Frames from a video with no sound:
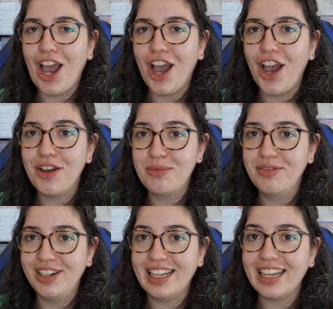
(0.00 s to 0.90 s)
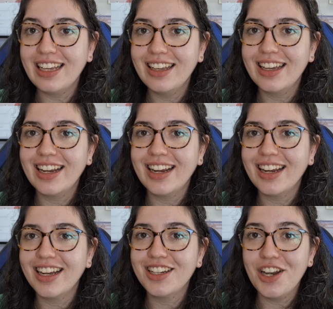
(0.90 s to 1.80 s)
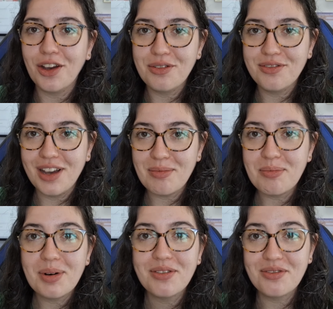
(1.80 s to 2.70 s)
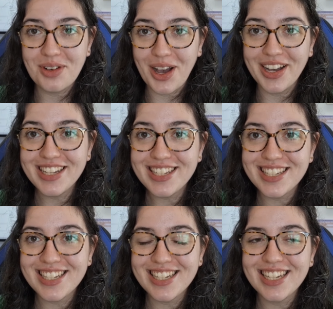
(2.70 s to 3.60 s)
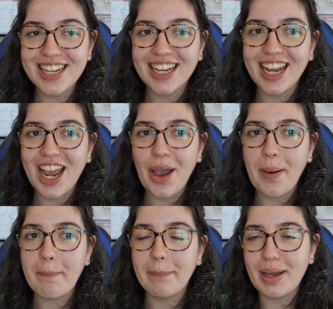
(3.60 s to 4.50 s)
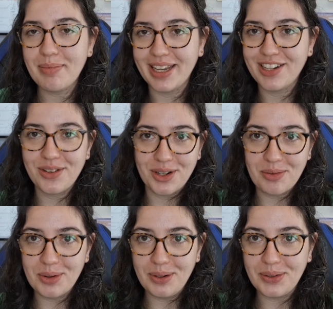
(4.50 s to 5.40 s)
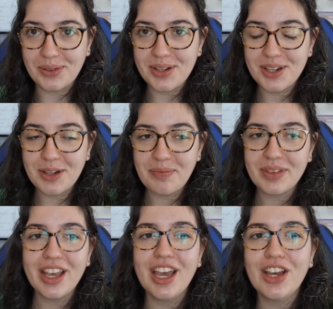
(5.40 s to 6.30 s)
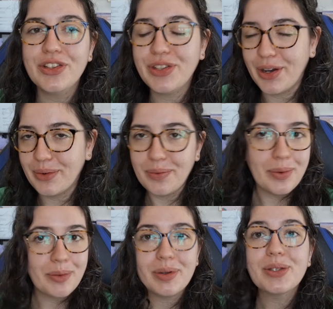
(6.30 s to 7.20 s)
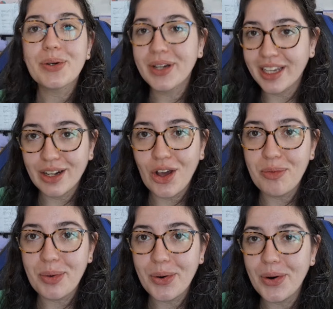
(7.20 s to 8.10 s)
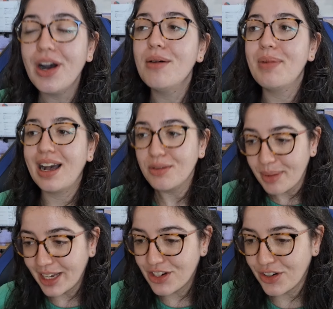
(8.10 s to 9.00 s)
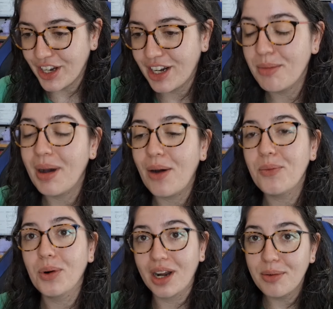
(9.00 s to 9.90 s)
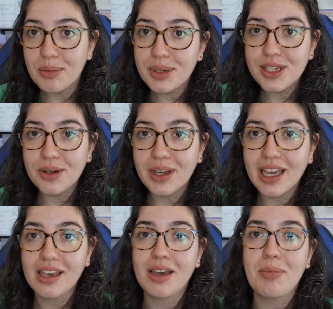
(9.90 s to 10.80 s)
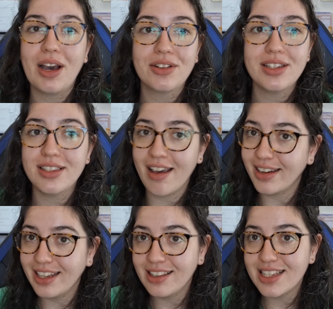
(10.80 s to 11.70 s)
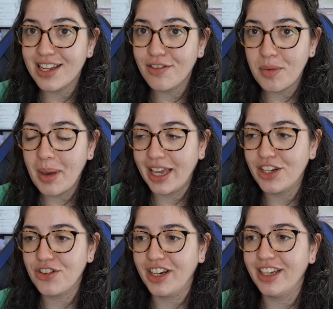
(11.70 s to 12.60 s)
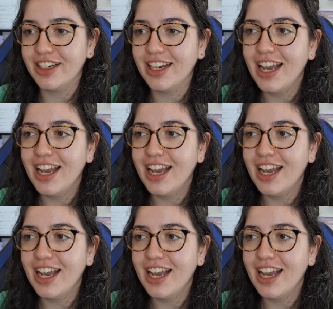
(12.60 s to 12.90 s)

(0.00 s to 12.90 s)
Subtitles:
hopefully November 1st, my Patreon will launch. So we'll be talking a lot more about Patreon, about what I will be doing, about designing the stuff for Patreon,